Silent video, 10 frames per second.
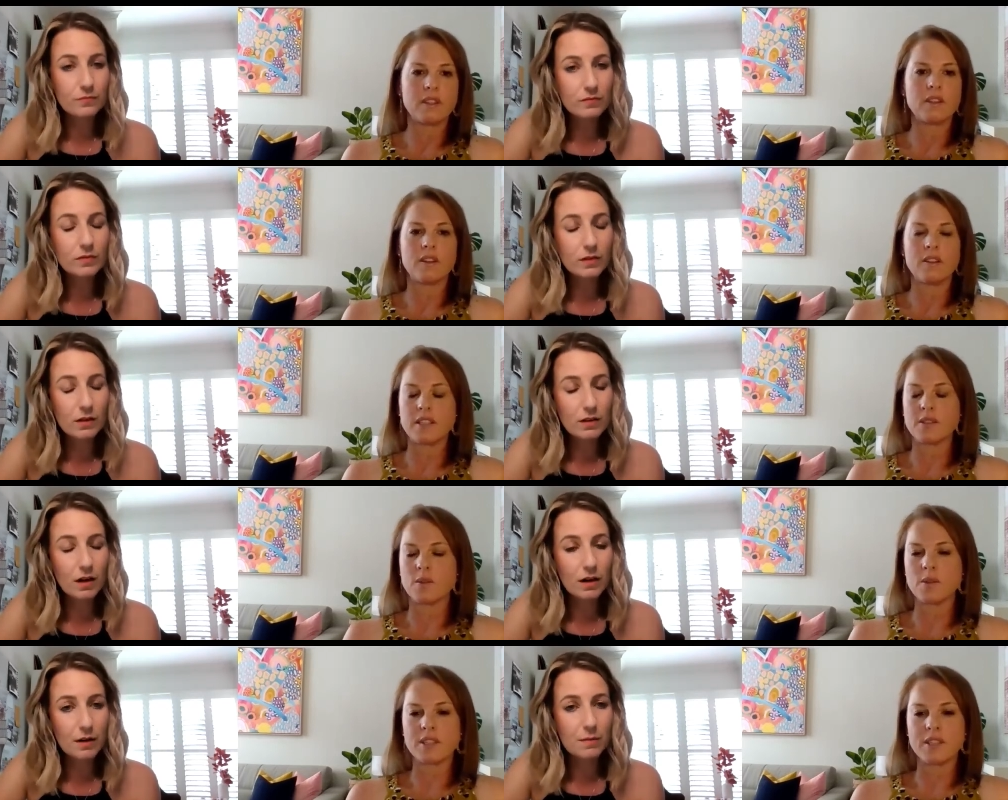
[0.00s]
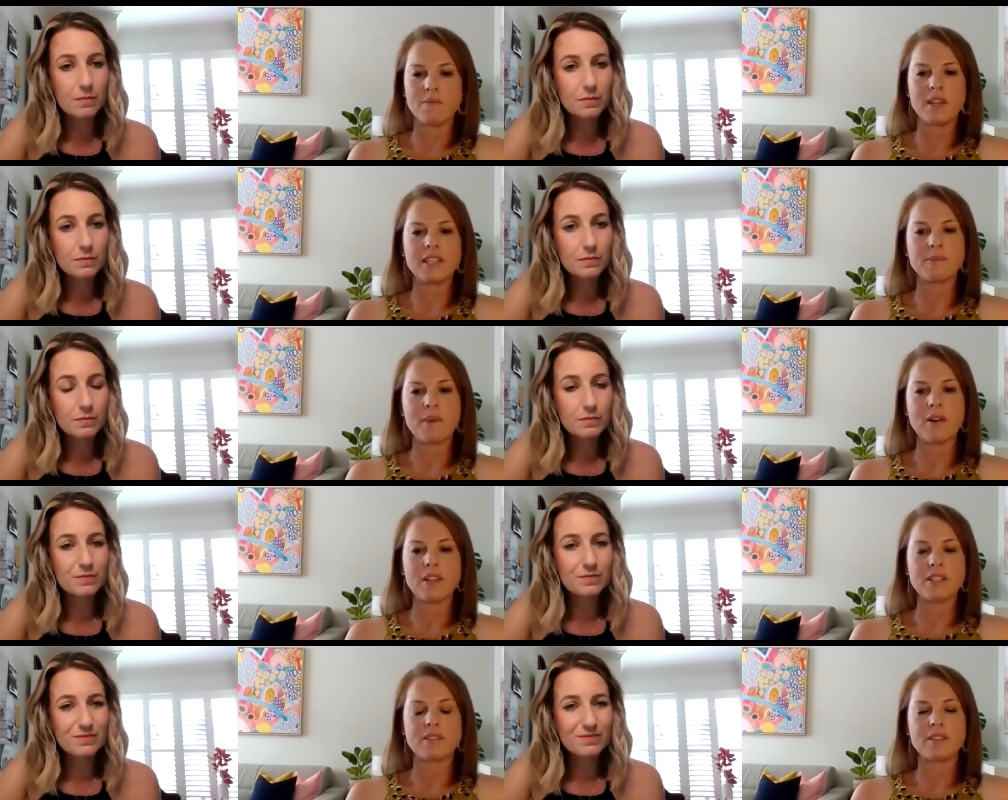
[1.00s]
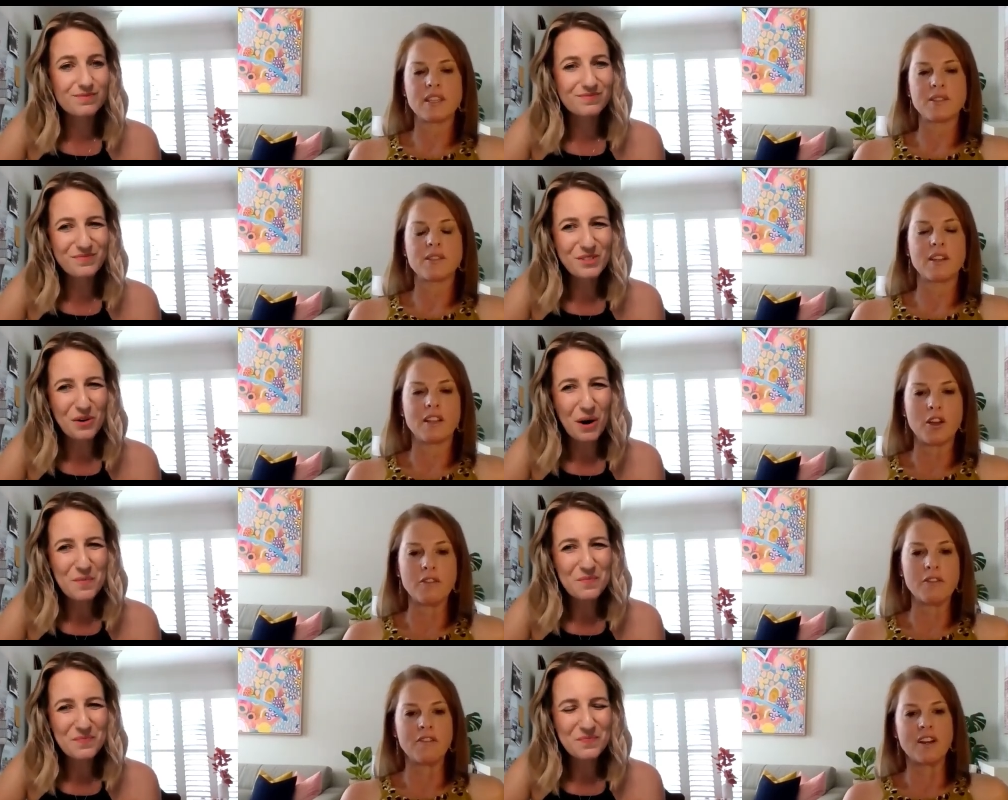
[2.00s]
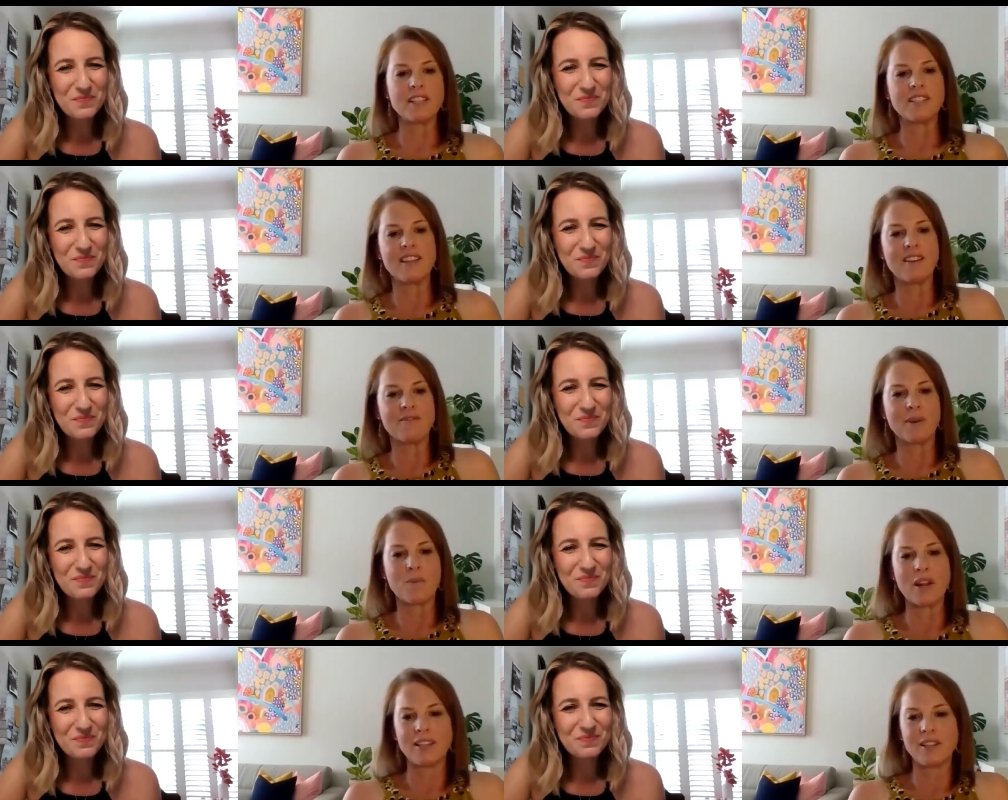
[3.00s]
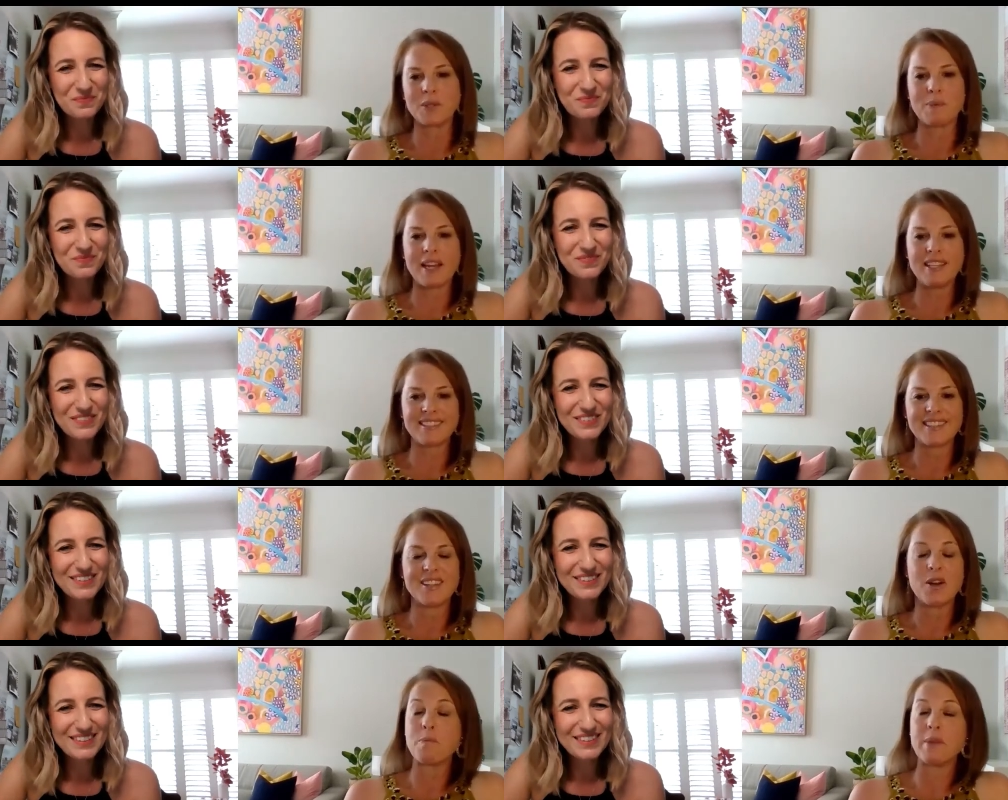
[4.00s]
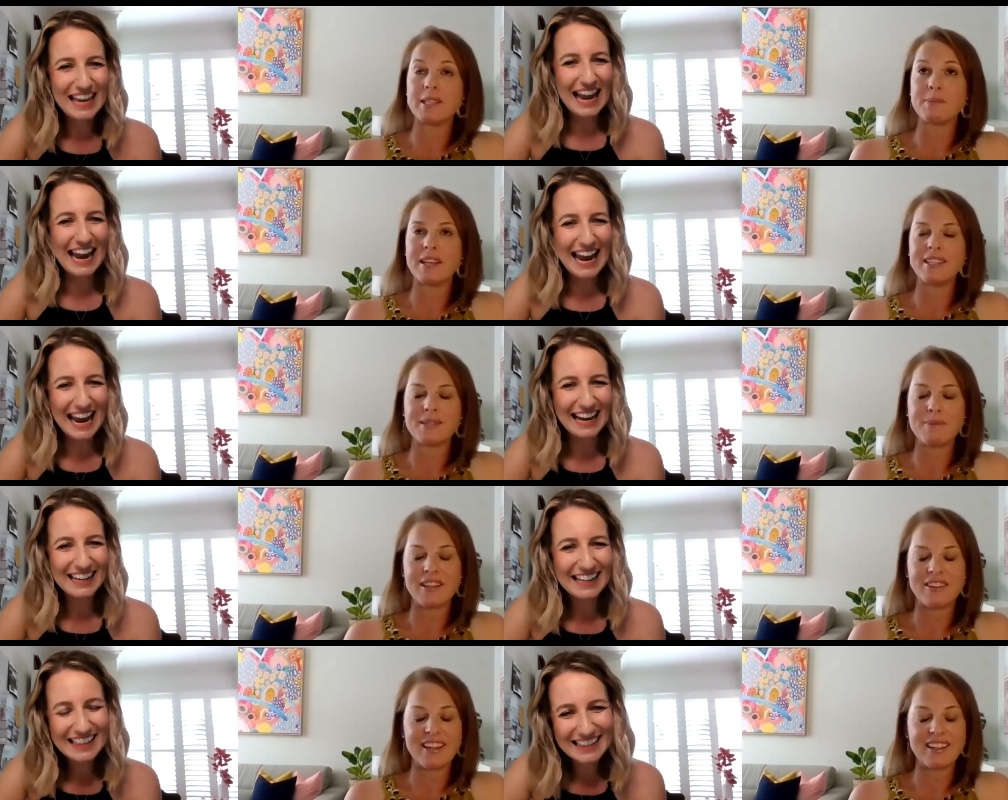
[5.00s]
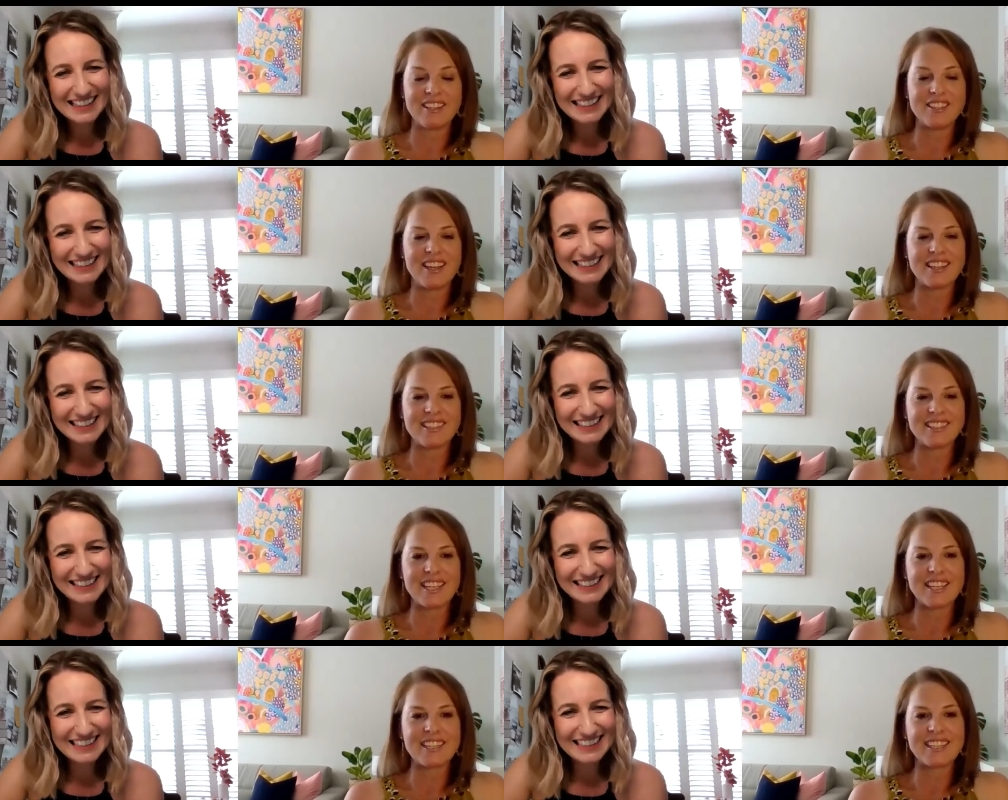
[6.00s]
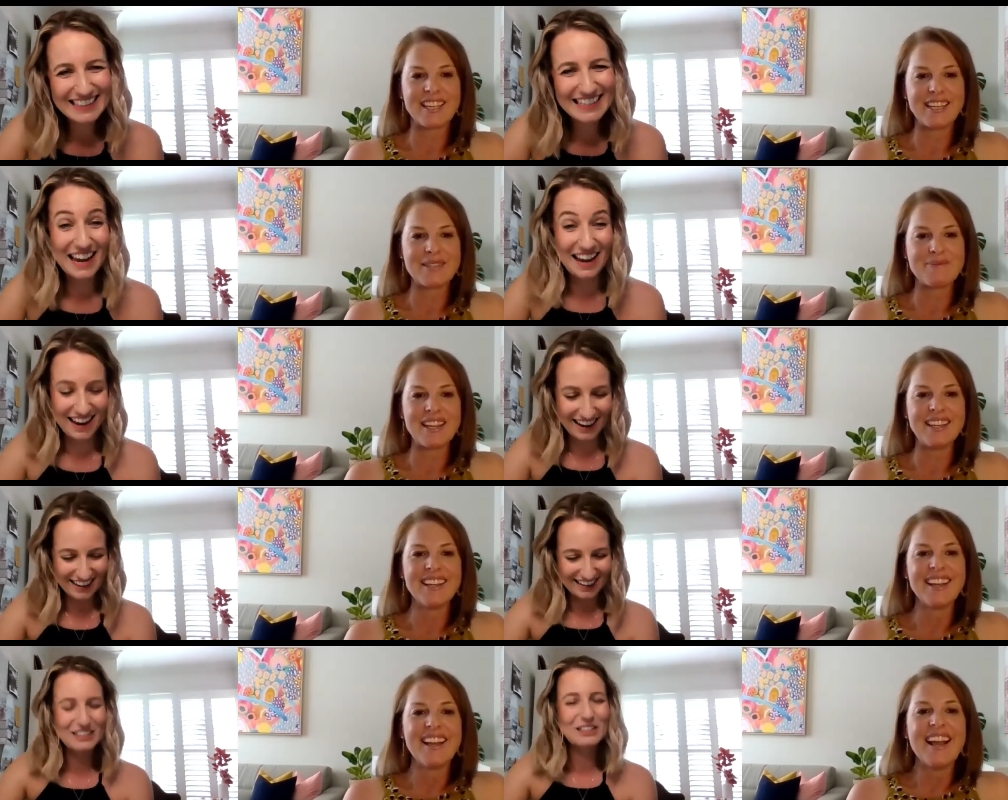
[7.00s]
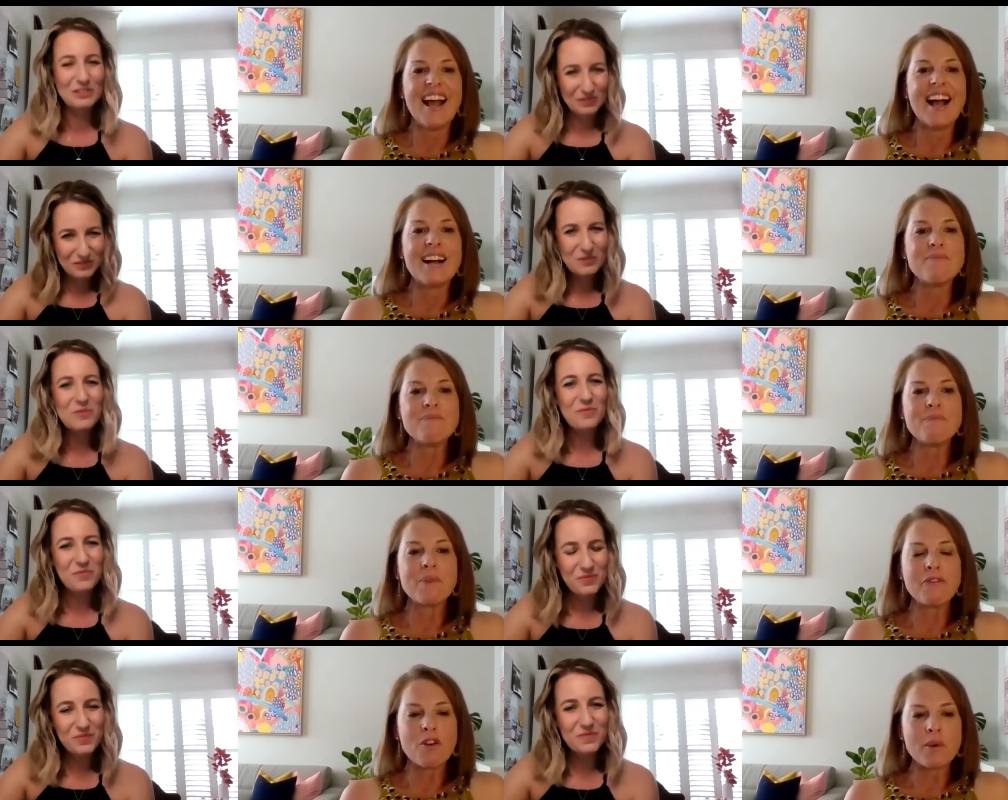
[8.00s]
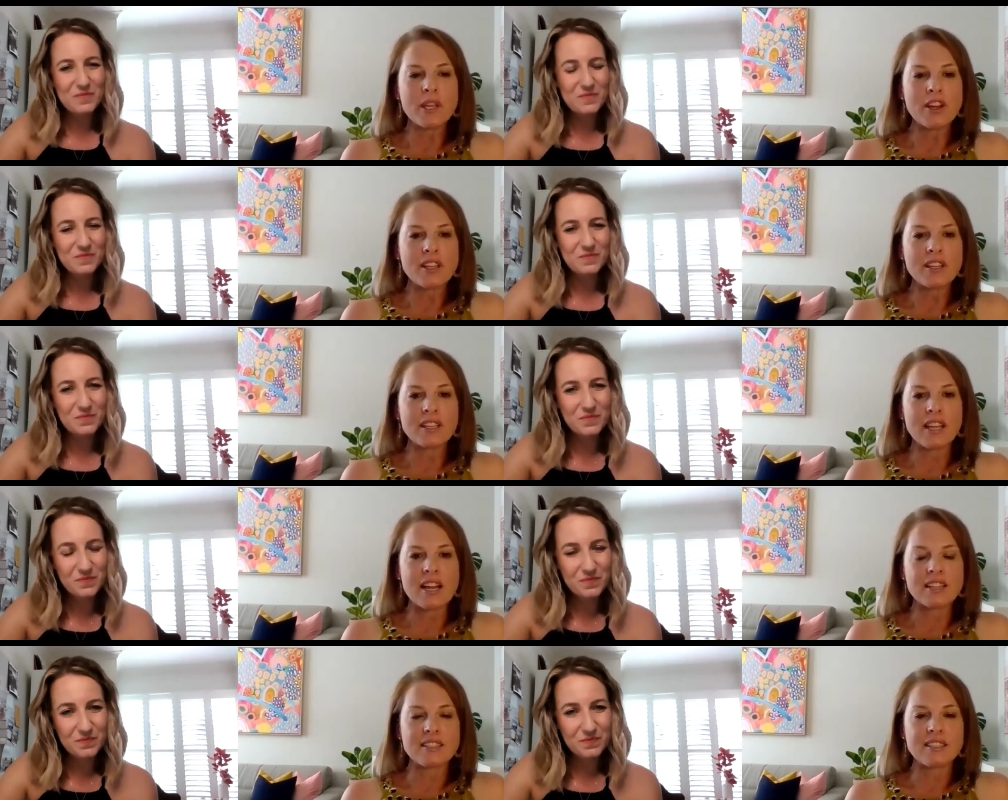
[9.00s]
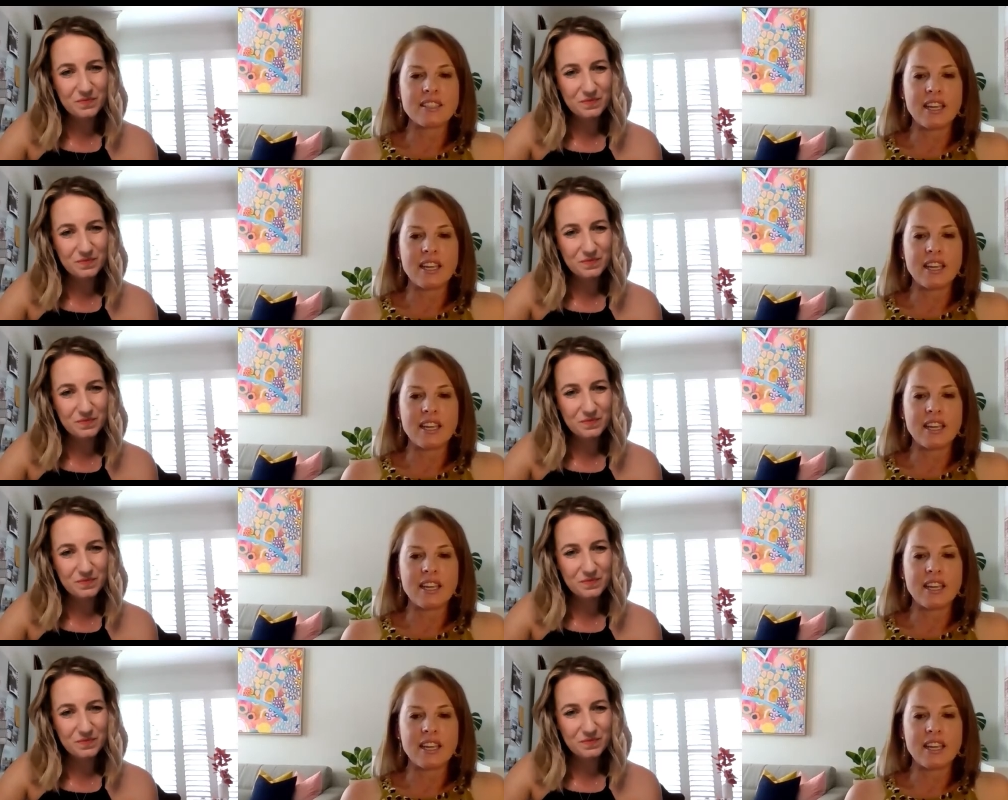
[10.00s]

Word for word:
Speaker 1: Oh, yeah. that's awesome. Thanks, Mel. That's that's a lot of advice in that one little space or big space, depending on how large your house ends up getting to be. Um, before we go to the last